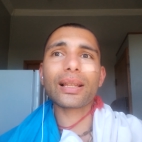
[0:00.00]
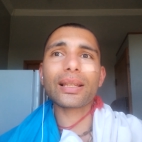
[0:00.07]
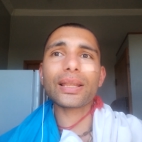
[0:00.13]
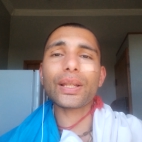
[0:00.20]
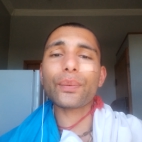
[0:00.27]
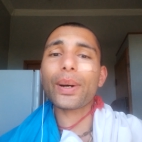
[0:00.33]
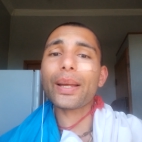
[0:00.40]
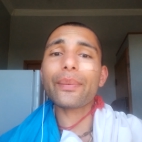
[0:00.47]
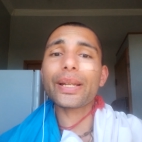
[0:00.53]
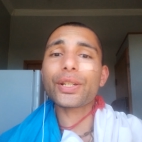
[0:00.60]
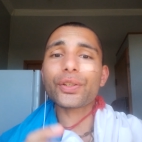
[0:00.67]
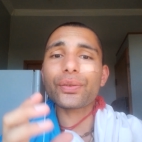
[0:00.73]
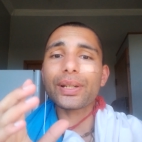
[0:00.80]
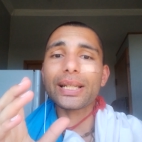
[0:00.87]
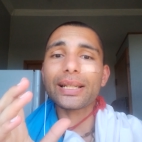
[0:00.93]
the way we
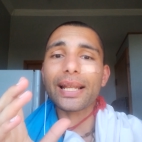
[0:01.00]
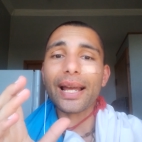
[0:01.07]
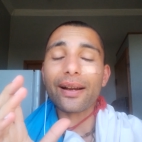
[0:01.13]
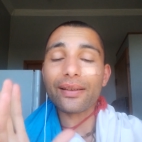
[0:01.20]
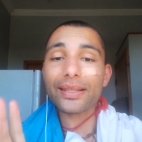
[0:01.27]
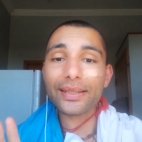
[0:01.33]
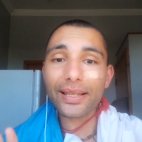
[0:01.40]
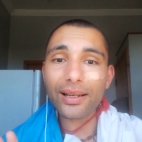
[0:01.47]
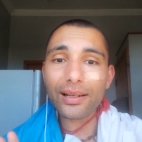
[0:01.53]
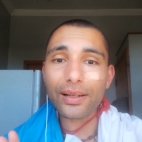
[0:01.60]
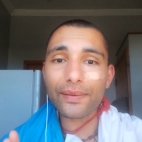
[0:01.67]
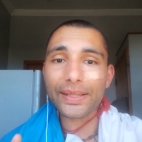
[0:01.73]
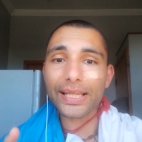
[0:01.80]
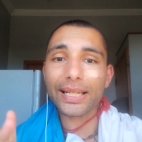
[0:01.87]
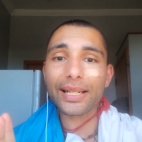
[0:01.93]
treat
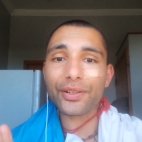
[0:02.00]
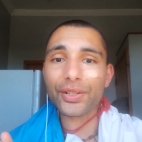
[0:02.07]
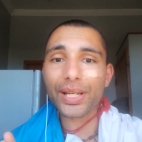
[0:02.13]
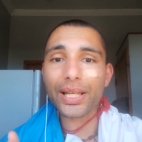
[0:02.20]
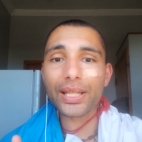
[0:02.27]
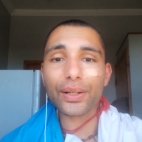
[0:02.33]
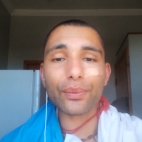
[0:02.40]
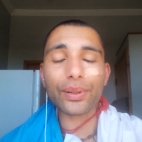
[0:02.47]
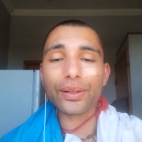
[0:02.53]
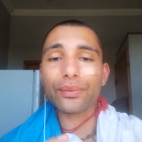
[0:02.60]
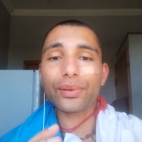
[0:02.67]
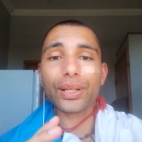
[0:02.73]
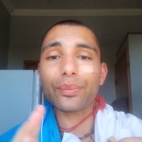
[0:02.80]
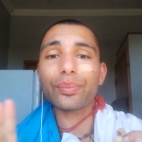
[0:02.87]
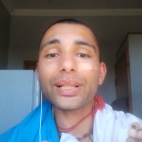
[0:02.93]
ourselves and each other would
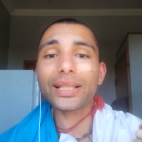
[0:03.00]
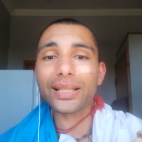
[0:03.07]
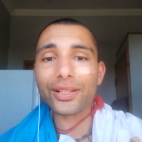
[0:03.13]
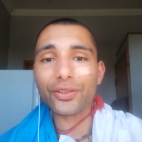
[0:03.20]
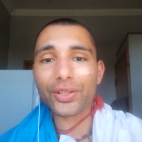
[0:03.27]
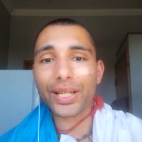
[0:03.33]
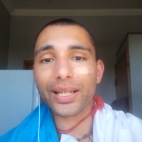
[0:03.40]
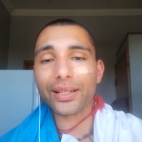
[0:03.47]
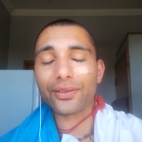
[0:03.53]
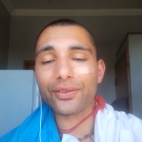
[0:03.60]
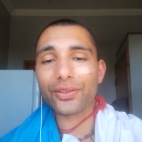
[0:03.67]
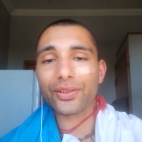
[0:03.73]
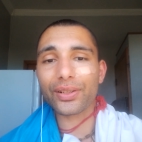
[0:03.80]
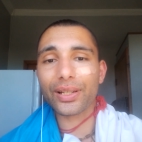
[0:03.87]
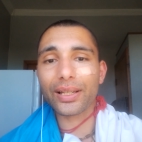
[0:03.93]
completely
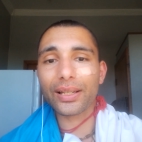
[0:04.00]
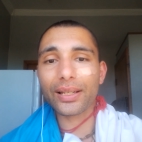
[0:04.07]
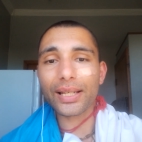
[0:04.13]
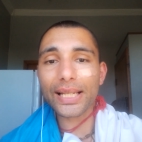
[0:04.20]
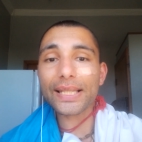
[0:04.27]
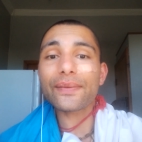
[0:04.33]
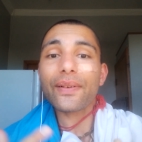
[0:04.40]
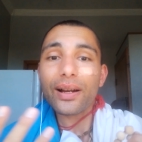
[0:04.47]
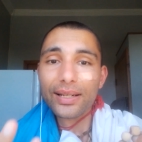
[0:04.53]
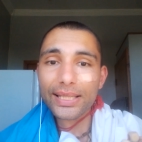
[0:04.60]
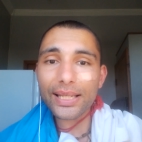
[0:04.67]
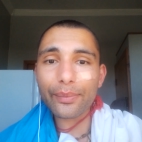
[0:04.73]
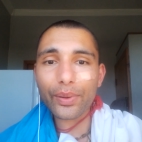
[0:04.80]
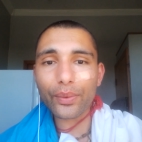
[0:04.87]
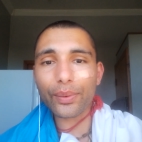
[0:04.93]
change, as far as
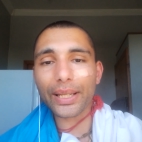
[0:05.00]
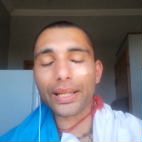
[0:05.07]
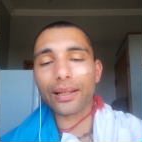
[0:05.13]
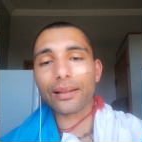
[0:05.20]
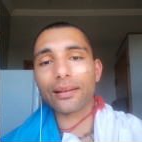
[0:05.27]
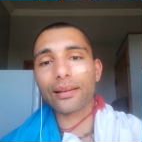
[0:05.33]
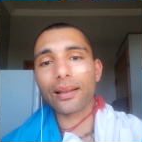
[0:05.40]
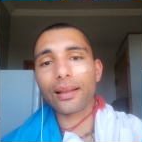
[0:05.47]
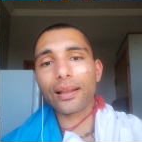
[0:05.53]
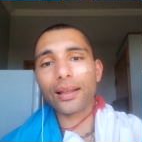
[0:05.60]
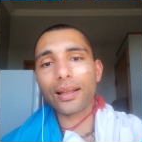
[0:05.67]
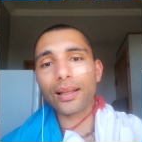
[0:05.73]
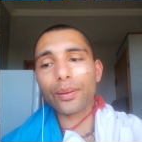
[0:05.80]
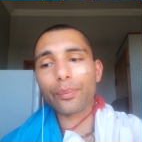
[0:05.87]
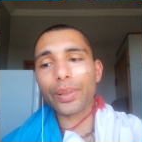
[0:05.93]
I'm aware.
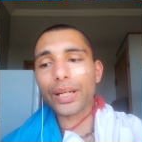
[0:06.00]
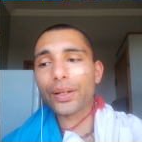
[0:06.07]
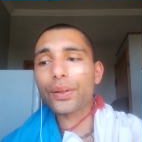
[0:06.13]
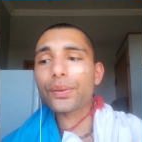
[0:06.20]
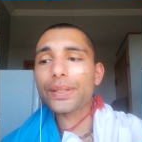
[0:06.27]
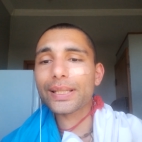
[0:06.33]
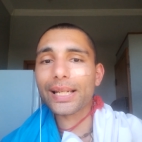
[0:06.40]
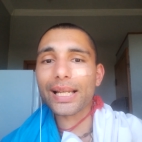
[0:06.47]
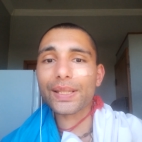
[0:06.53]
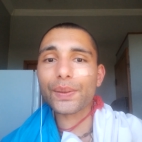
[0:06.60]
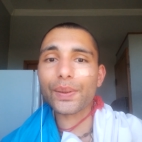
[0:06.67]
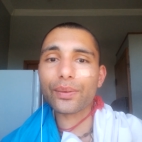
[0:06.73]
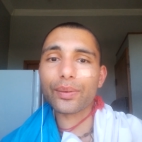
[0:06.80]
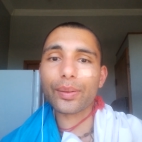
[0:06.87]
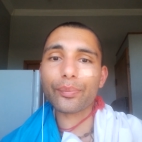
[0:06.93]
But it all starts
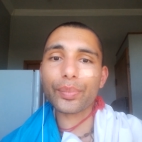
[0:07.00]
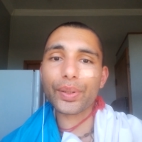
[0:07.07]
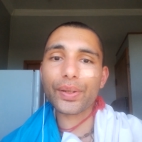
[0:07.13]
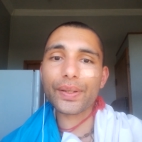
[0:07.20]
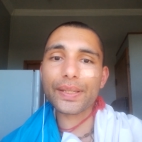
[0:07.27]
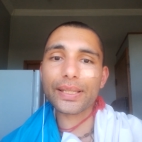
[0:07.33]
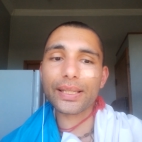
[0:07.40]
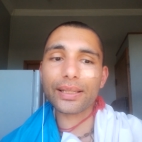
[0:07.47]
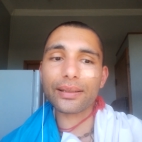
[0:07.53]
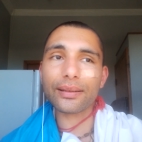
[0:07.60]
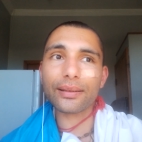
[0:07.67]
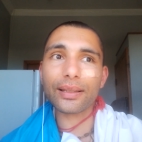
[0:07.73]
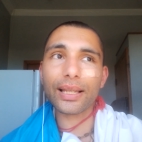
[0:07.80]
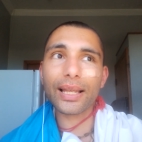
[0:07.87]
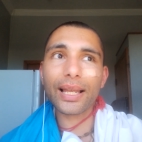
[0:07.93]
with one
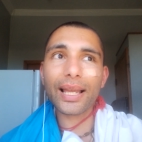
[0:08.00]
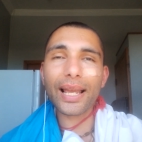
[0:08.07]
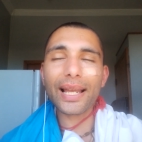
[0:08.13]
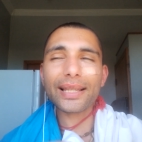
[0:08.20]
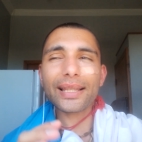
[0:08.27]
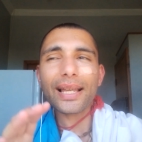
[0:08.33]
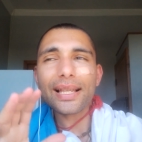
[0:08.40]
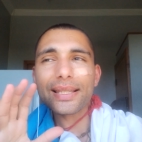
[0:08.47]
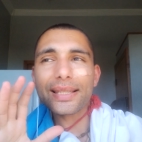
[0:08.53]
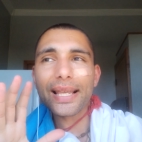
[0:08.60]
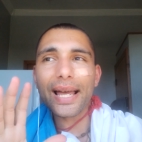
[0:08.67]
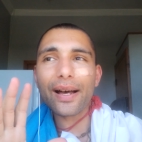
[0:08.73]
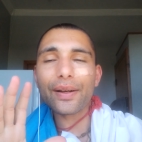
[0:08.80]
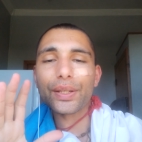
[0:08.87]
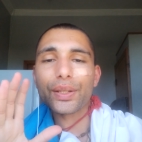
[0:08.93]
person, and that's
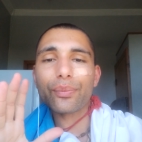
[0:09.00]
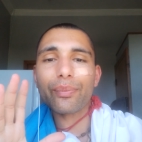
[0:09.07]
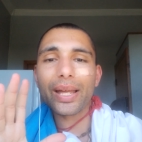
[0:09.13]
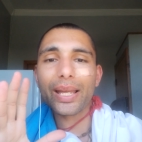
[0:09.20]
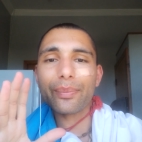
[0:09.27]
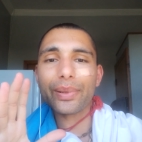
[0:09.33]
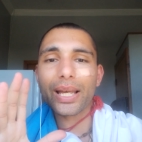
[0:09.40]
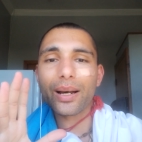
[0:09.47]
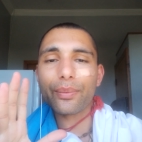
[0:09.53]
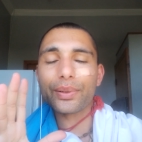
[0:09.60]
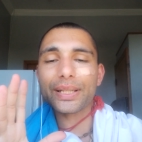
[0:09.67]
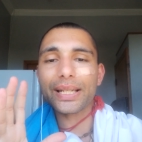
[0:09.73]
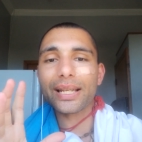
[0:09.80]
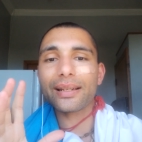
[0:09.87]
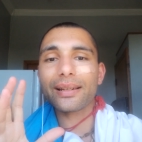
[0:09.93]
how you may be able to
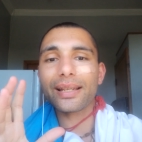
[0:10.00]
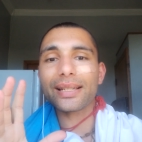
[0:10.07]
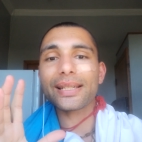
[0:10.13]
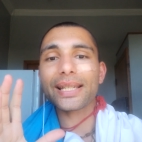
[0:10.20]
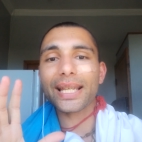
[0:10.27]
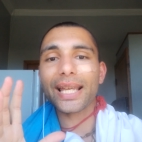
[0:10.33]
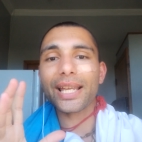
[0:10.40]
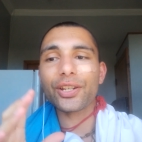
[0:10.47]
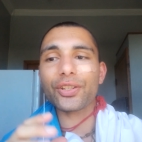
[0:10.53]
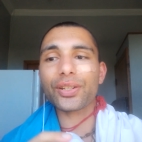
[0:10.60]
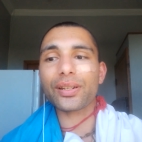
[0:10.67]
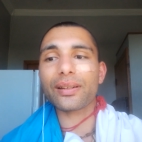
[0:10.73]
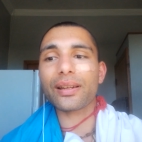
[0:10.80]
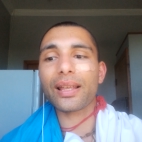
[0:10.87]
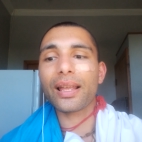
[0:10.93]
get an
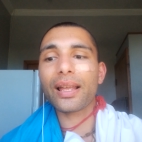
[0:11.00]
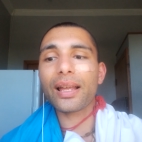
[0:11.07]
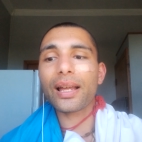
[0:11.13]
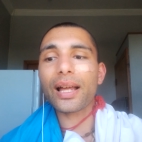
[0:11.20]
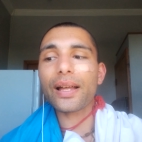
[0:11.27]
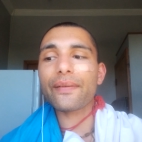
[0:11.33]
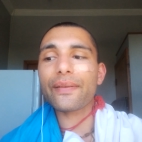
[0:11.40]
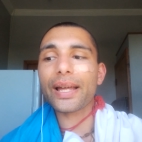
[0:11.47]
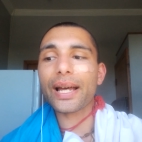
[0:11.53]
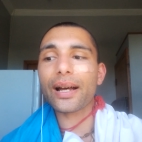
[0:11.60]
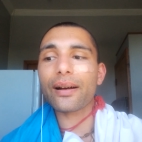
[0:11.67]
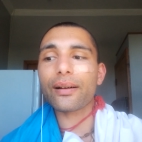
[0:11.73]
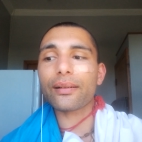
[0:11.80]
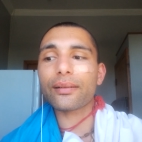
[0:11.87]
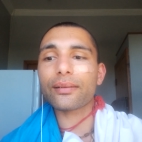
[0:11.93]
indication of
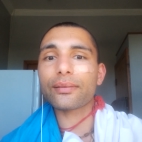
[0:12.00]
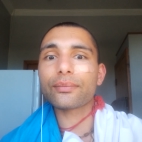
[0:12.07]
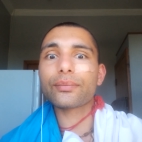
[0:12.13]
how,